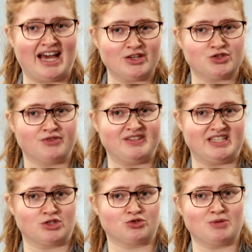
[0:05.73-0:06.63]

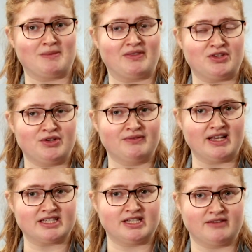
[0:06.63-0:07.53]
Astrophysics Group at the
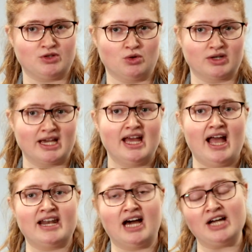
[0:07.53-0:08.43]
University of York,
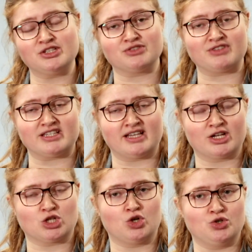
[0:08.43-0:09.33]
and I do
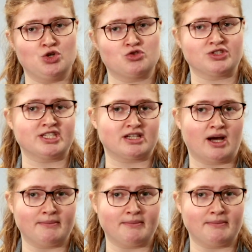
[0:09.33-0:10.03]
research on neutron star